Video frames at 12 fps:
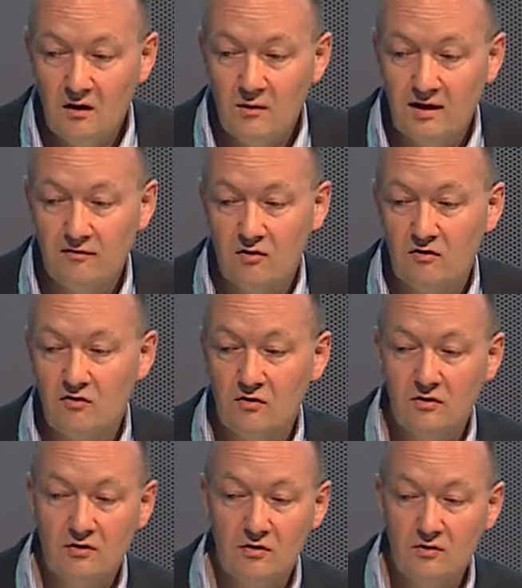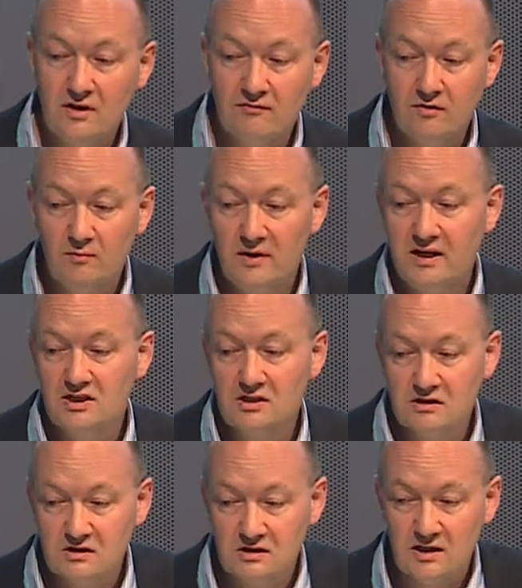We have also, you know,
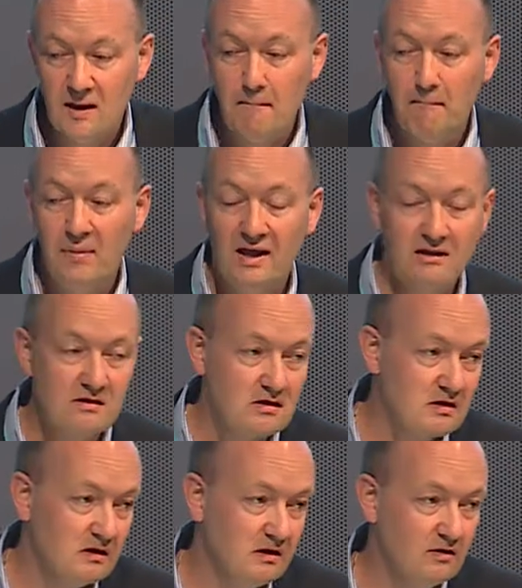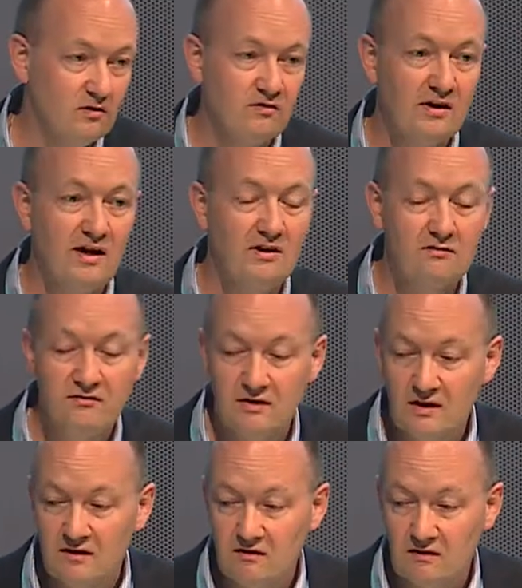deformations, implants, those kind of
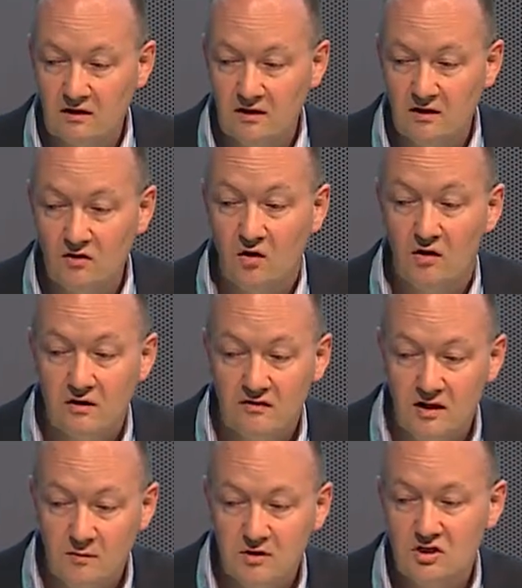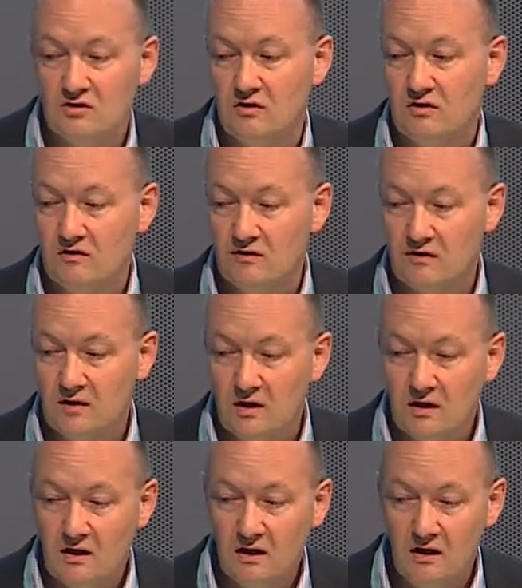things, noise, image noise,
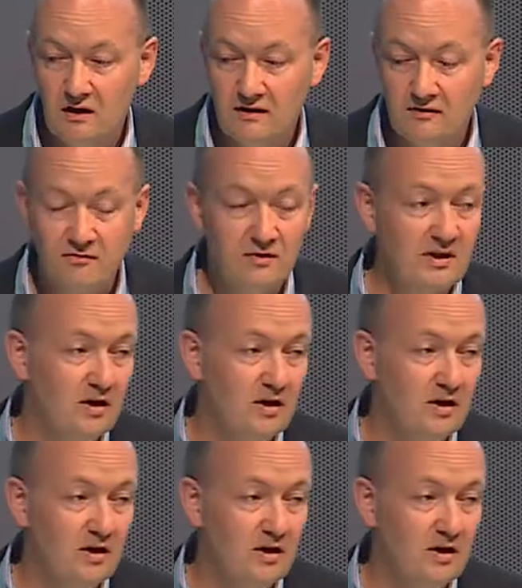different